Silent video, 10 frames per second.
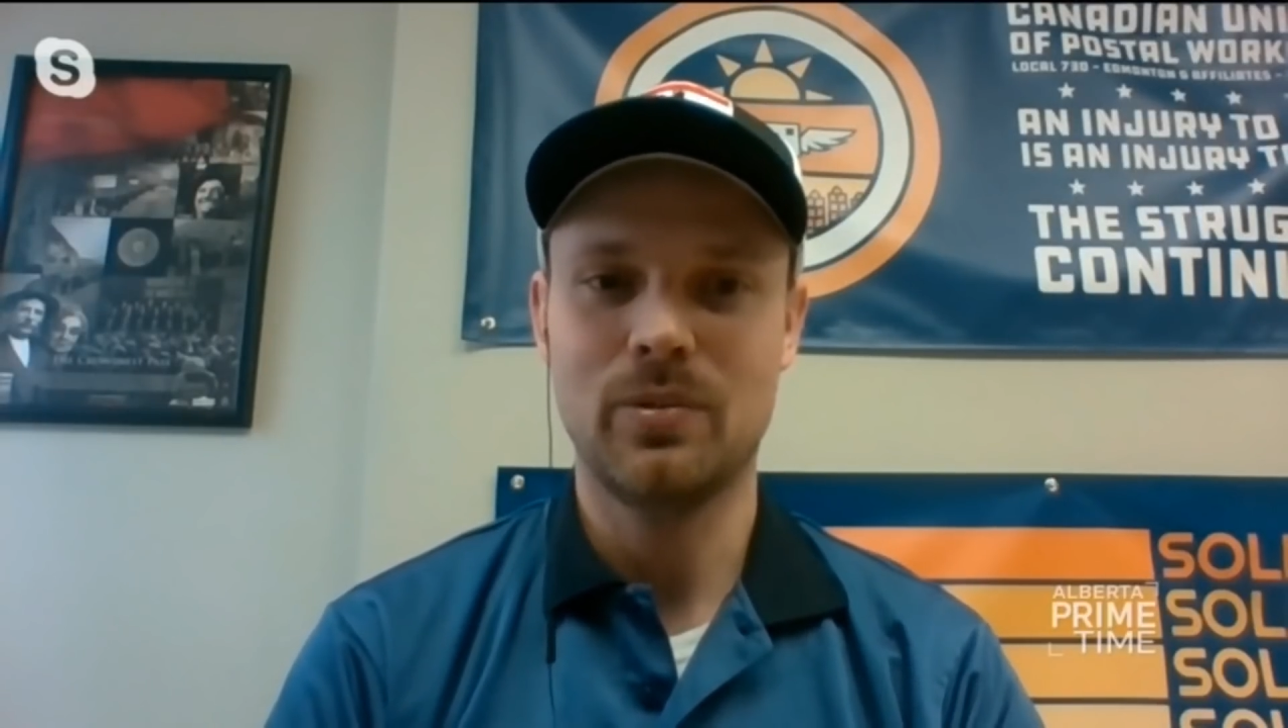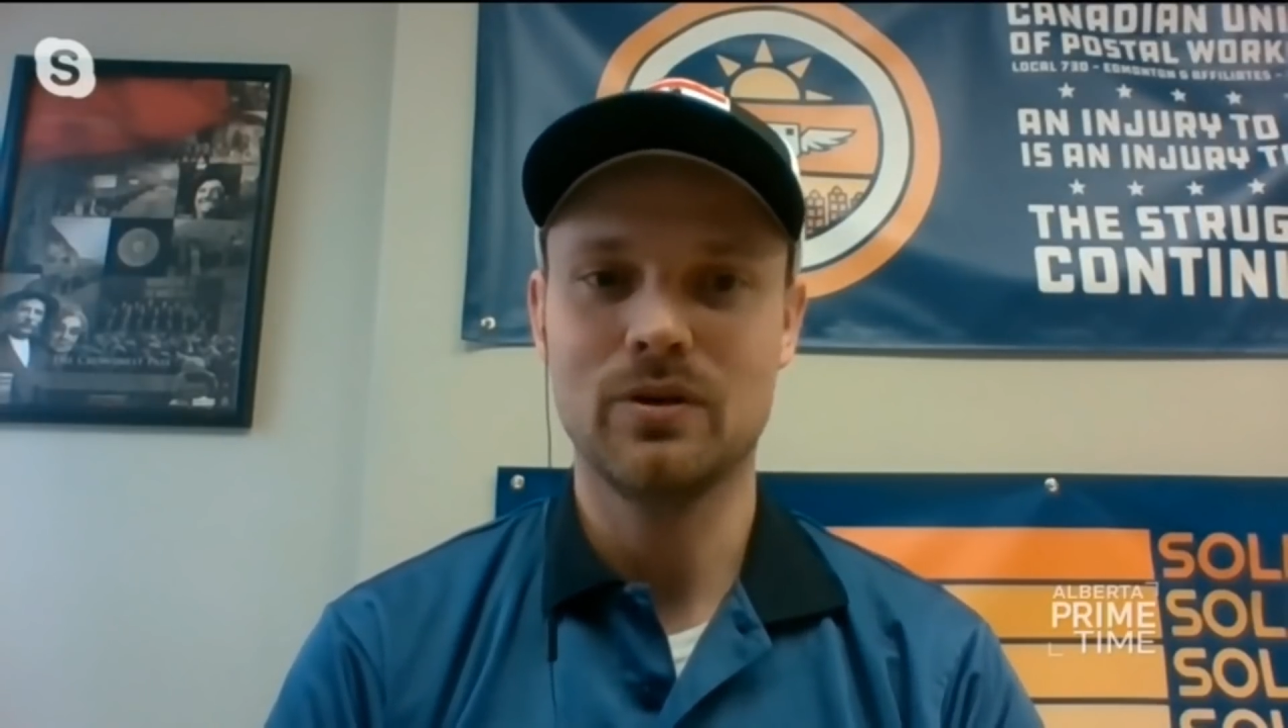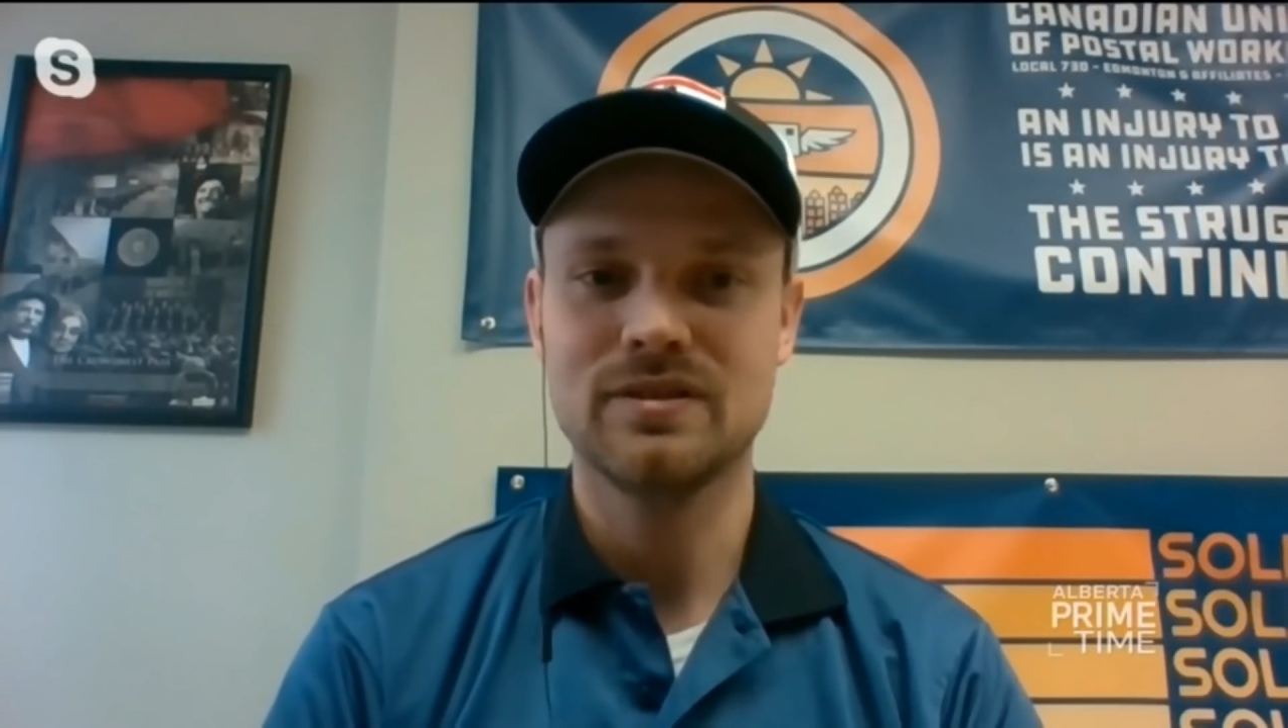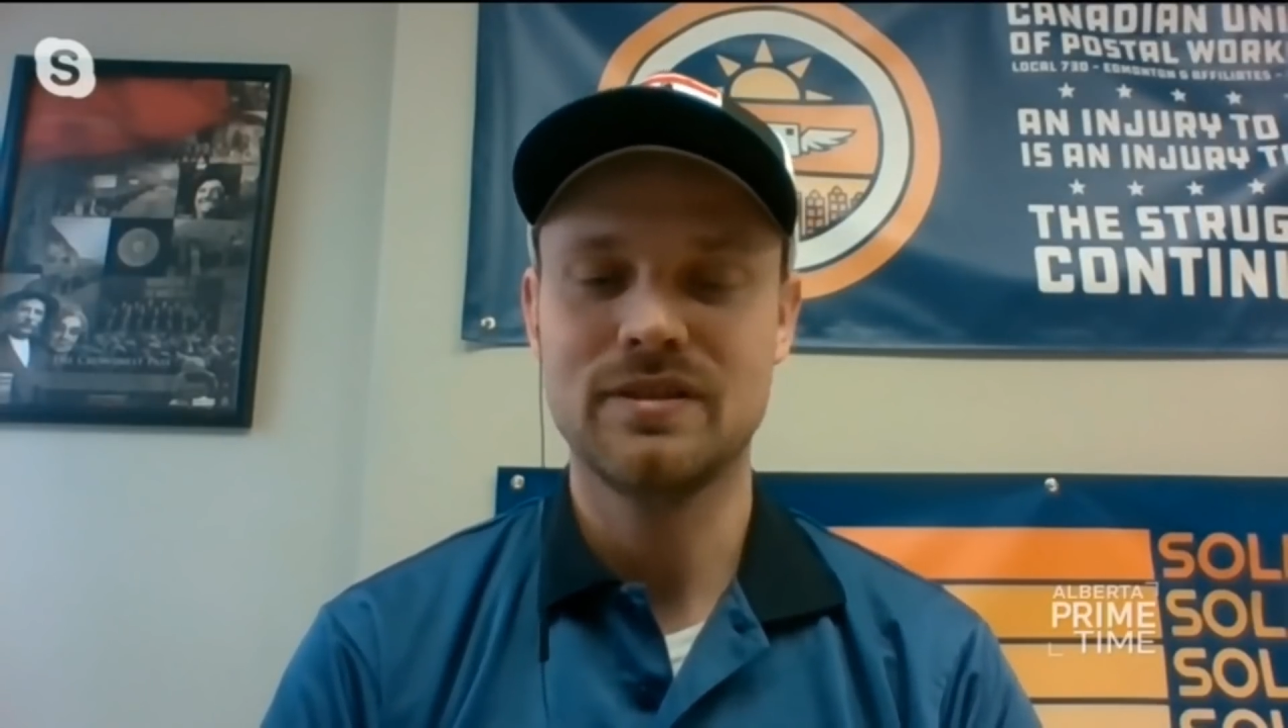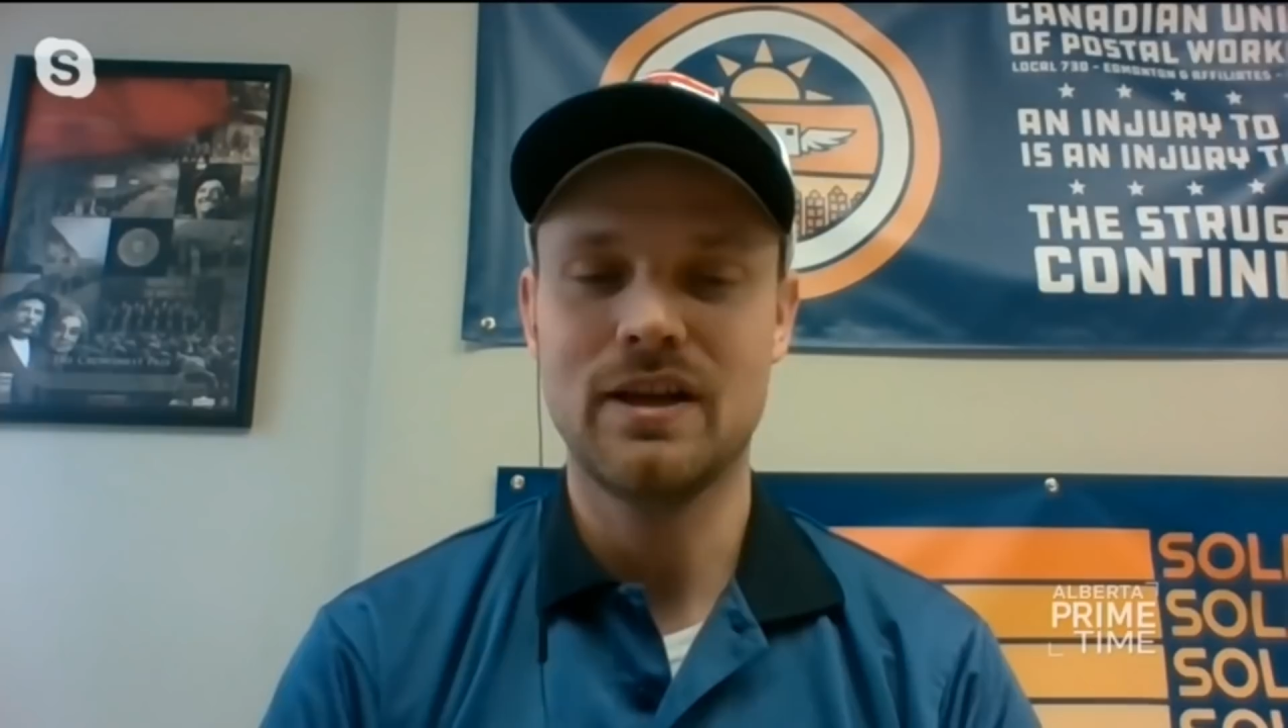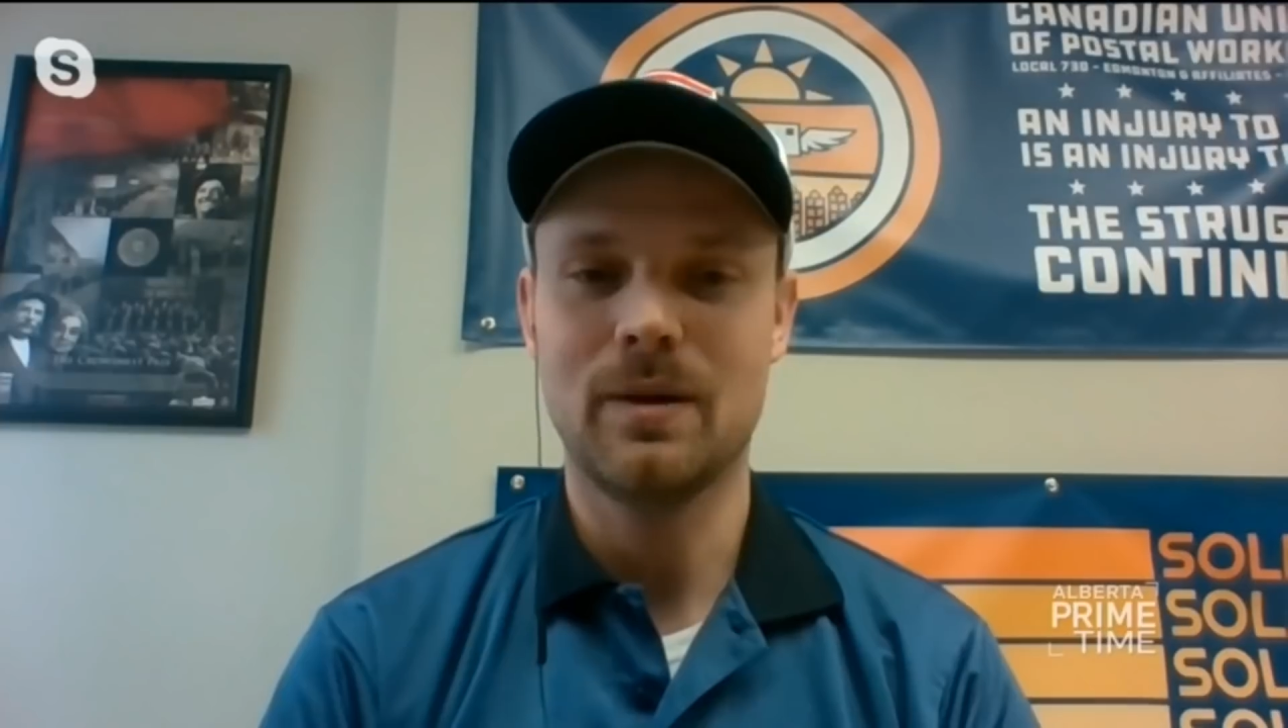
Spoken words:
Post the